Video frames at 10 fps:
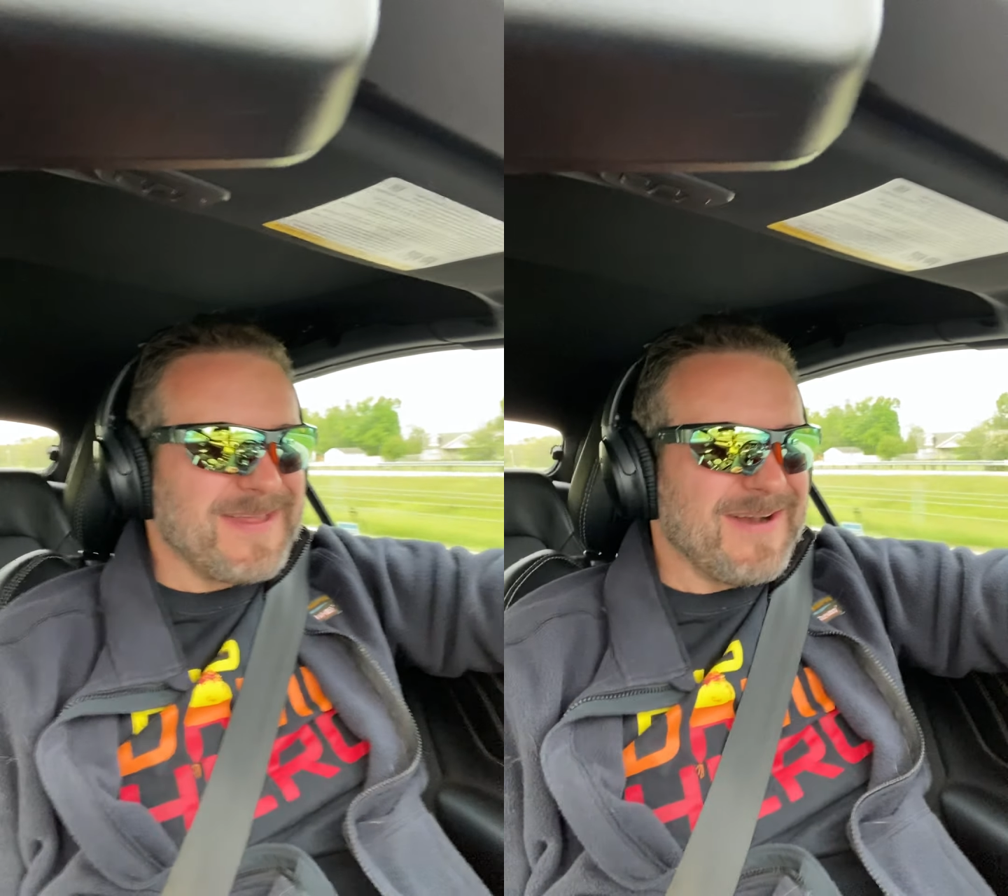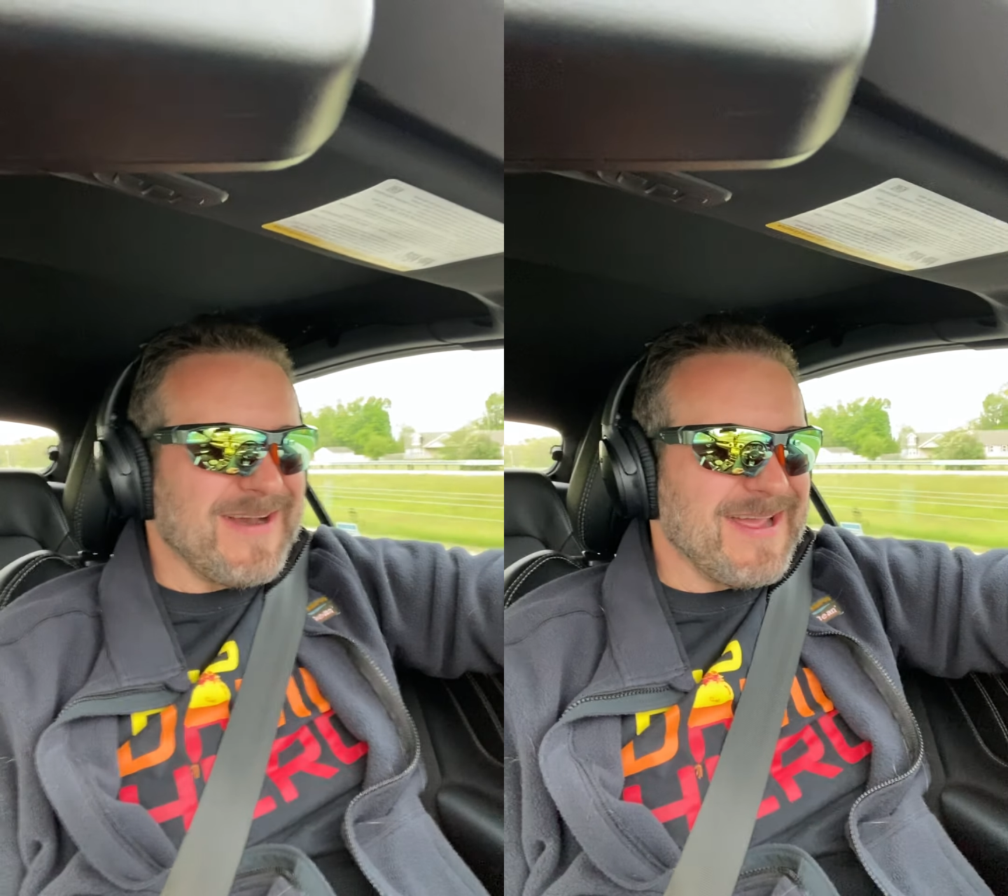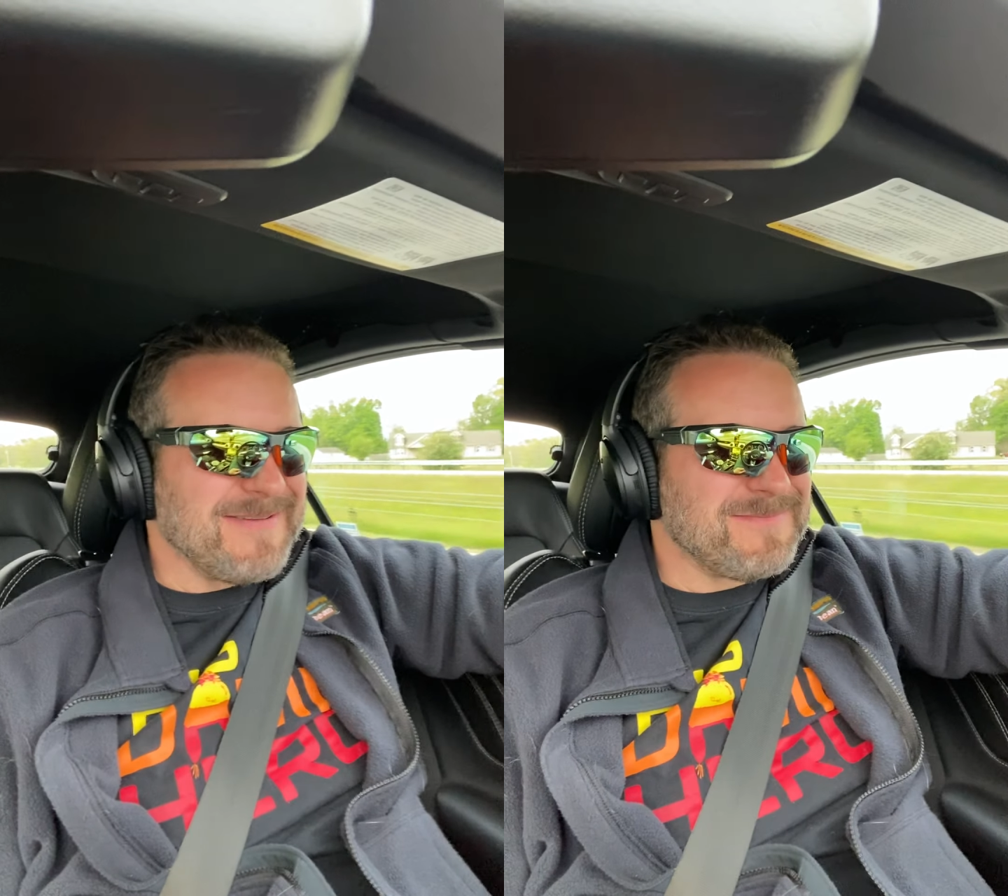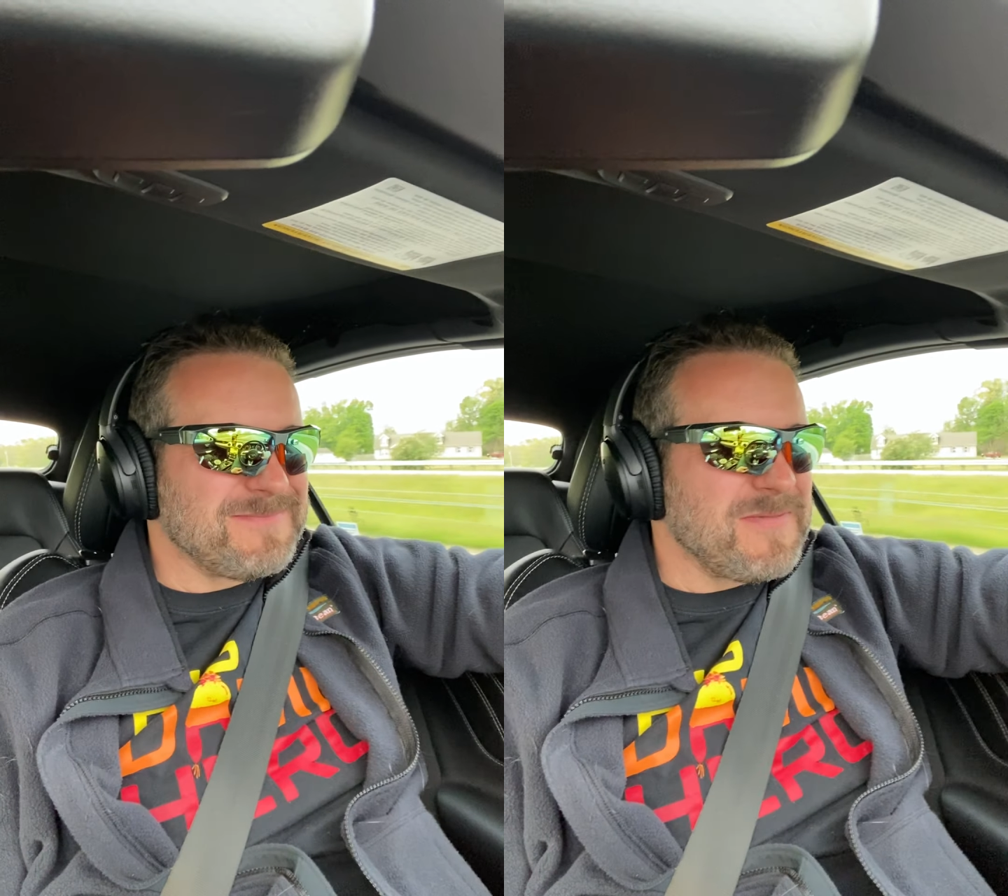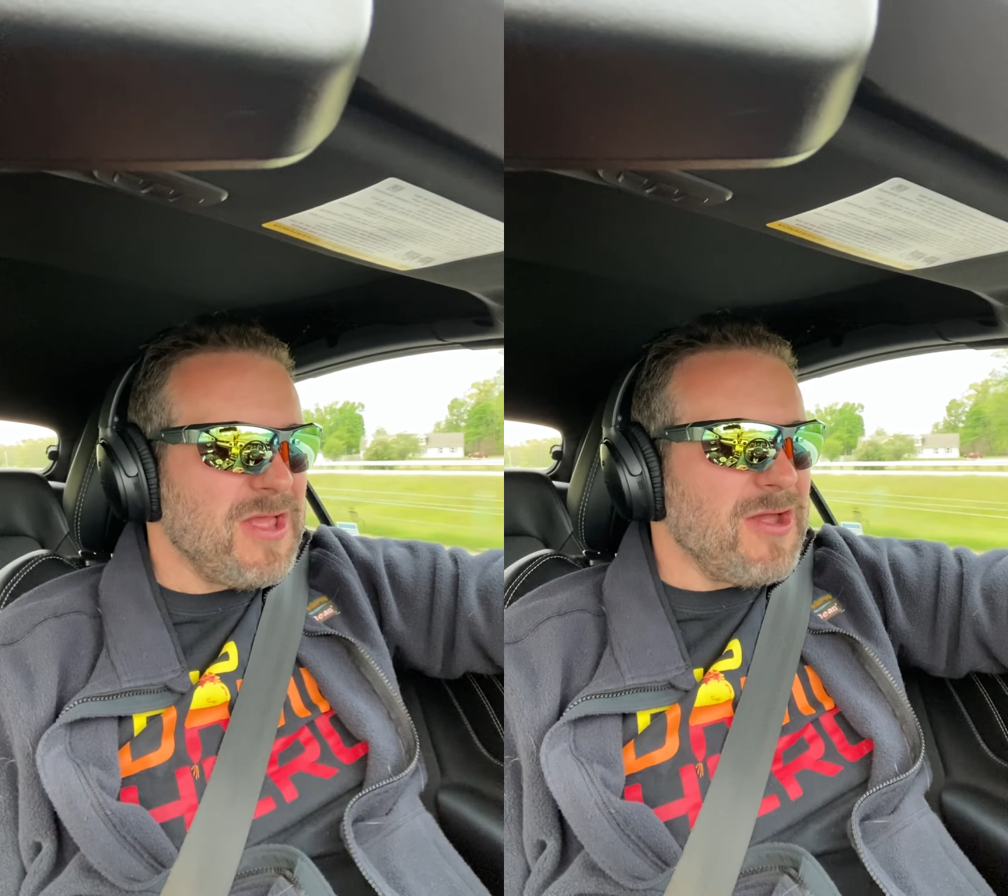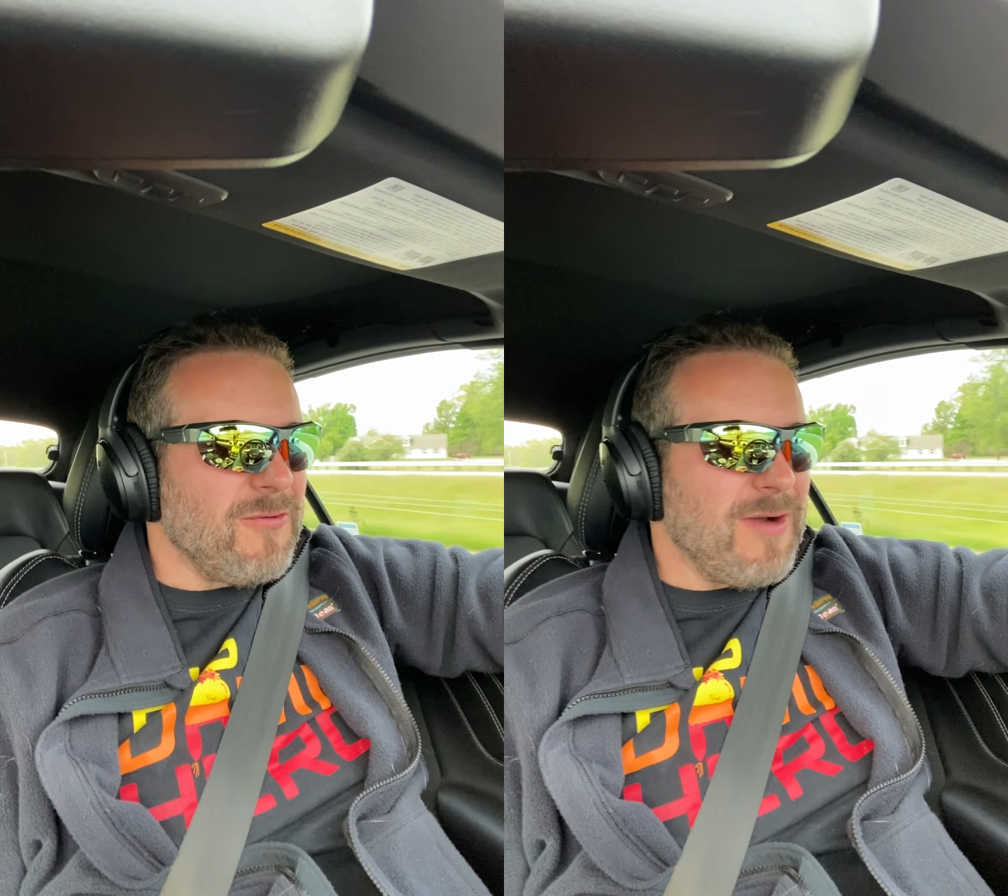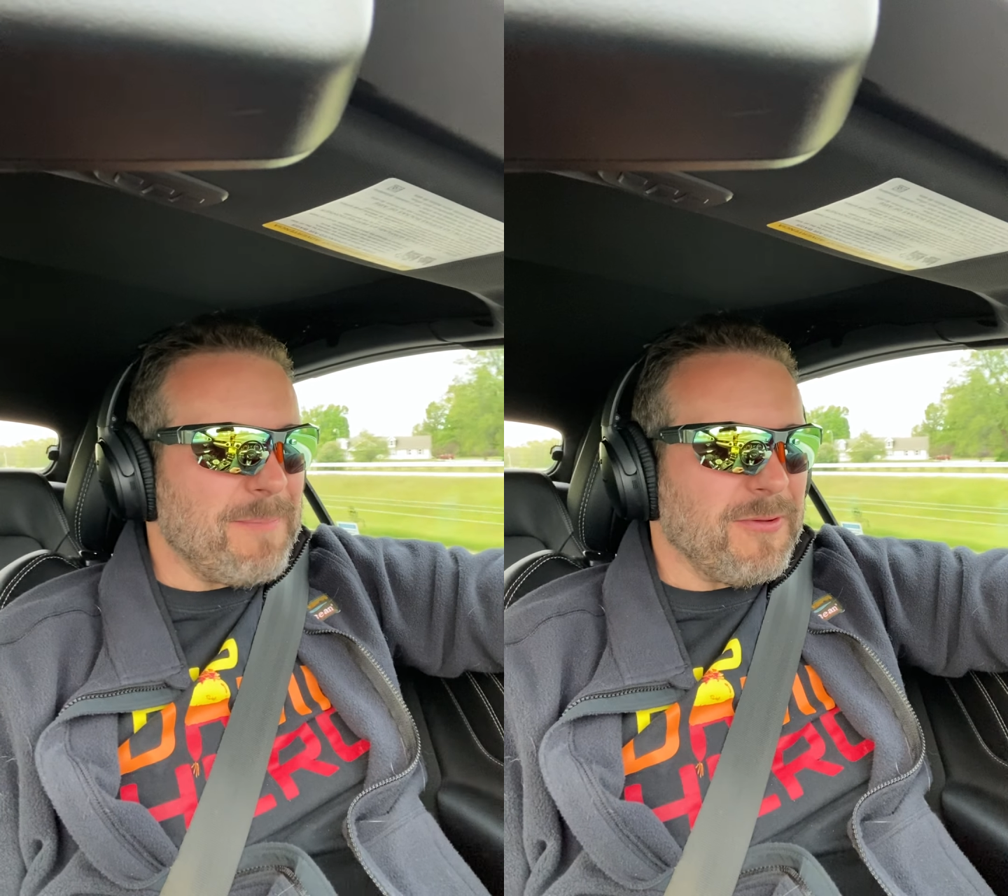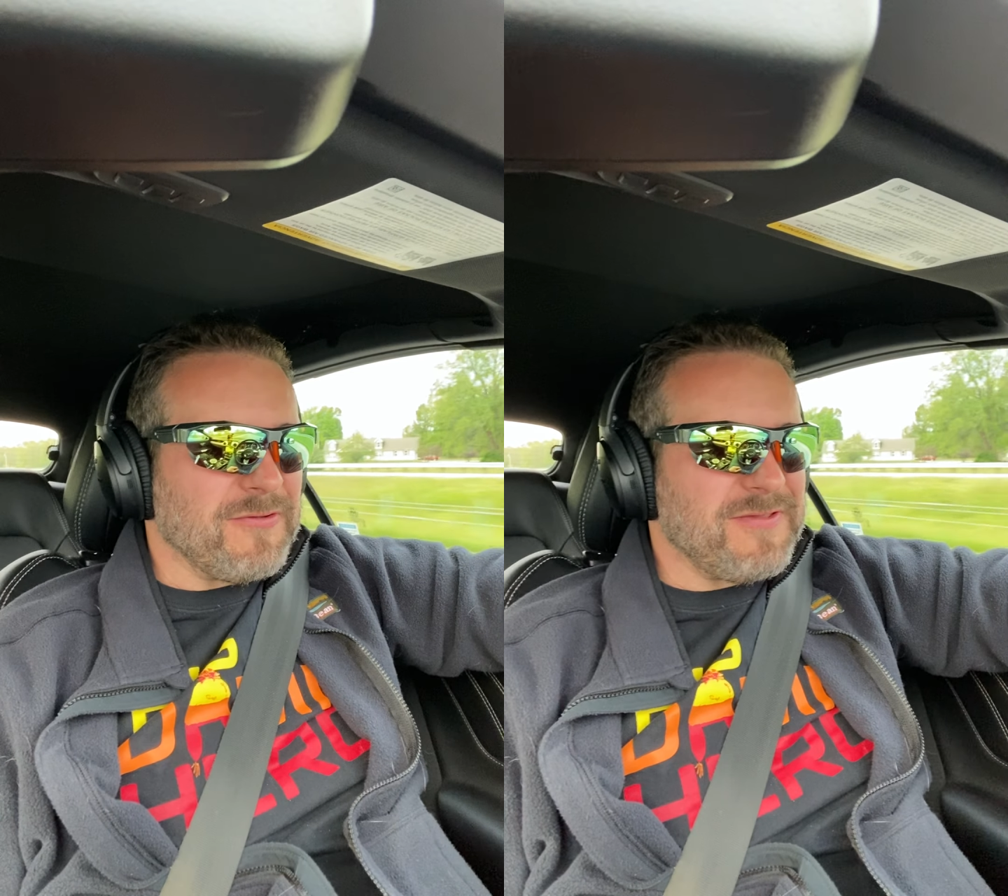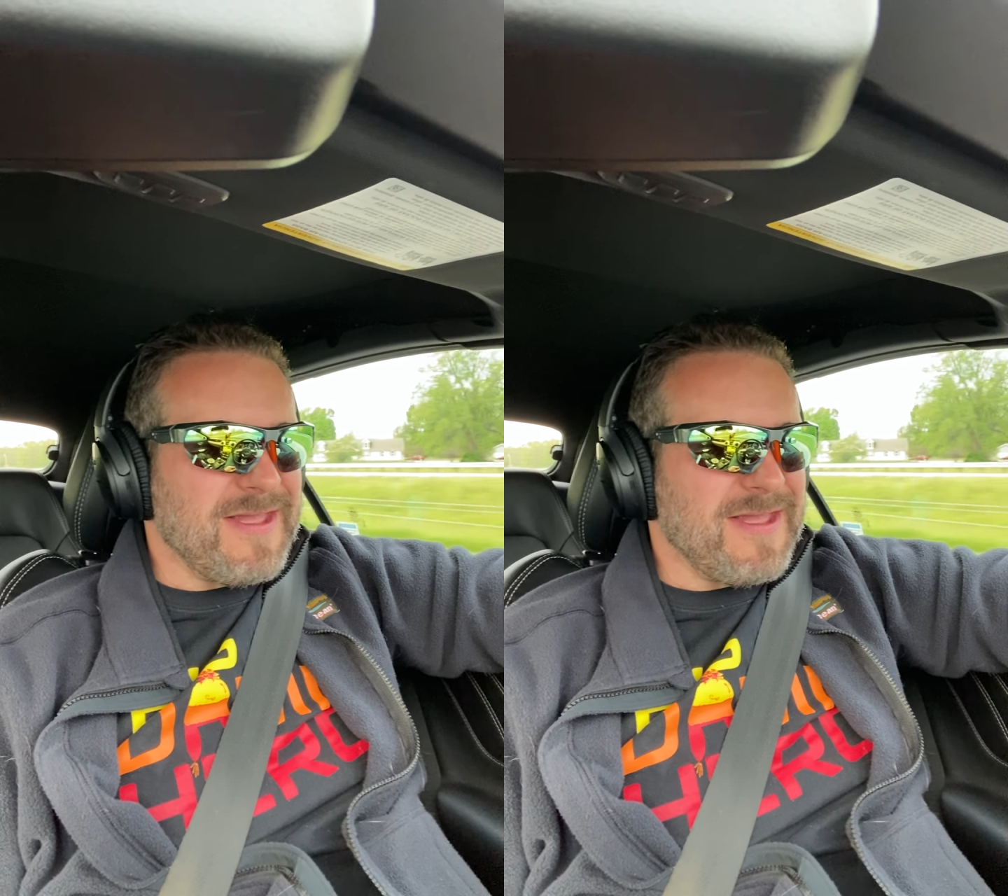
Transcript: All right, REPLs,